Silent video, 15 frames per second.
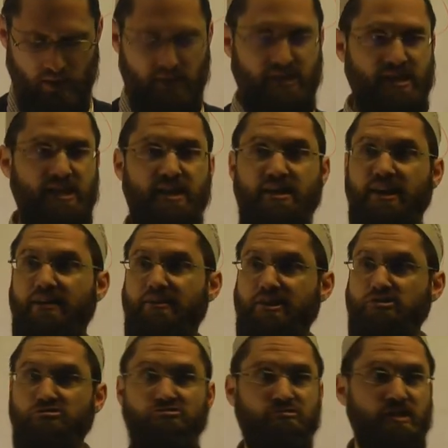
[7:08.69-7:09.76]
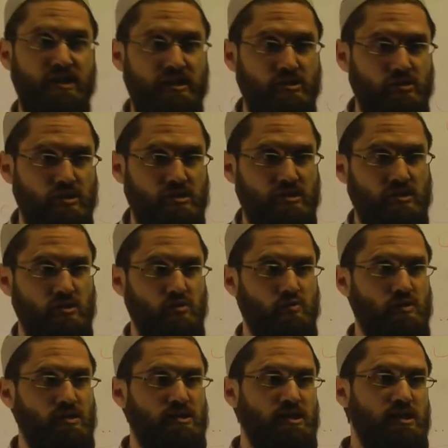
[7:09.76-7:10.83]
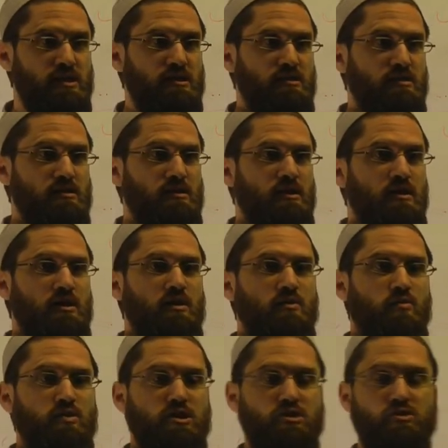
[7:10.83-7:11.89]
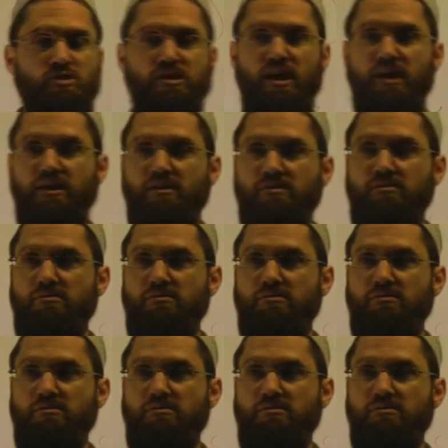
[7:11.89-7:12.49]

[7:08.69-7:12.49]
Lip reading: Deen. Now this is really interesting, this one. Deen. What did you say?